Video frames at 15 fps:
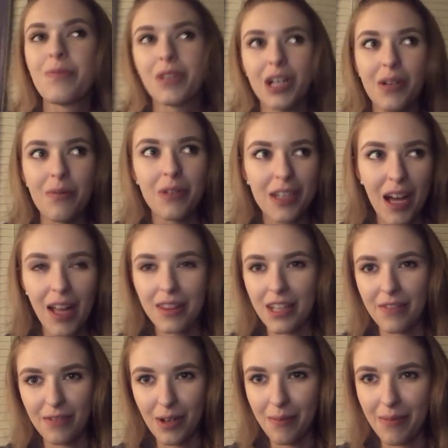Well, we
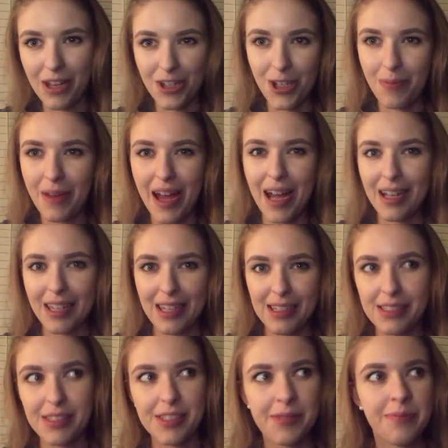got the information back,
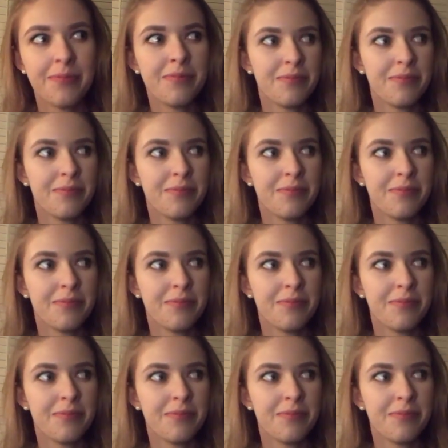and